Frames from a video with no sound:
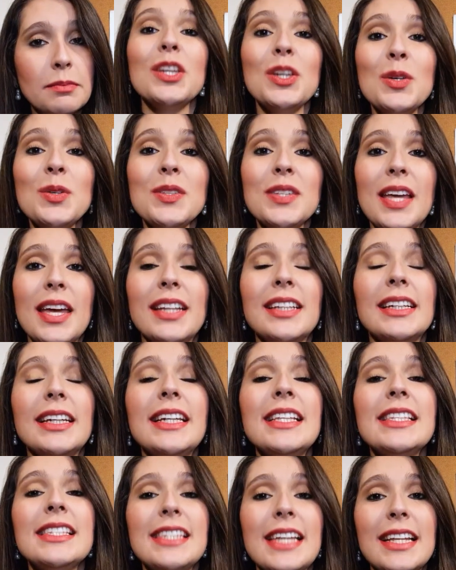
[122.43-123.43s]
Use it
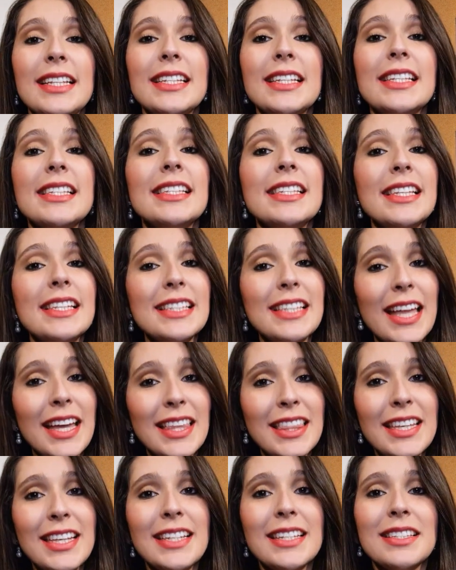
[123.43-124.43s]
in sentences
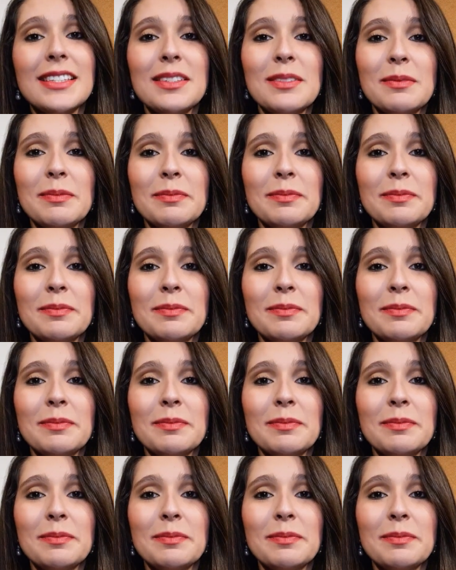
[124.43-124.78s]
like these.